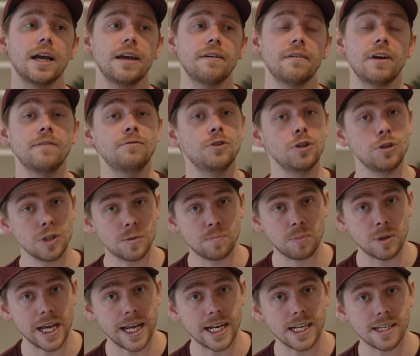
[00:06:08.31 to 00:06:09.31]
if you use
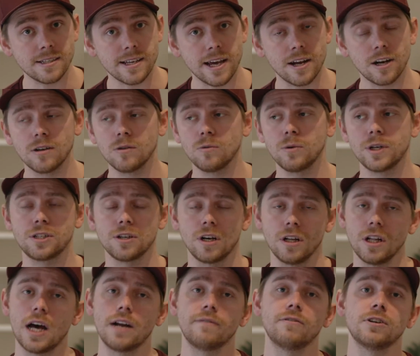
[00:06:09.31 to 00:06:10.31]
Planning Center, which a
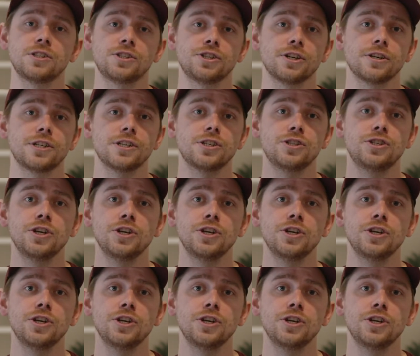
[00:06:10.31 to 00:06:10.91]
lot of us churches